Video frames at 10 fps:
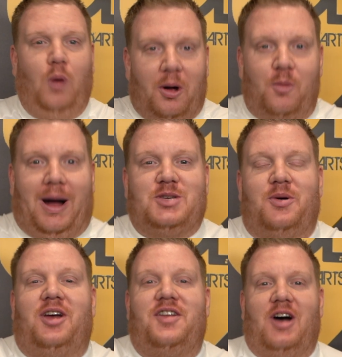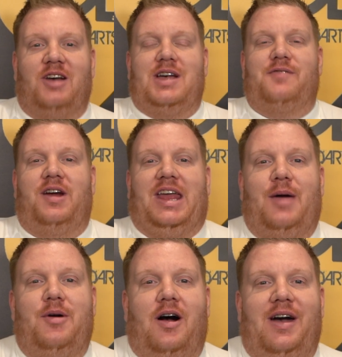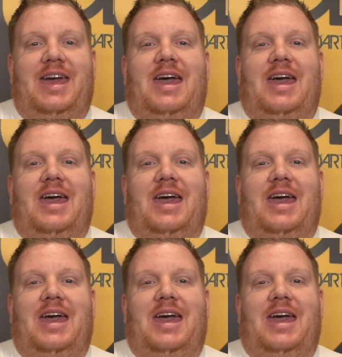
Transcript: Welcome back to Online Darts, everyone. Here we are.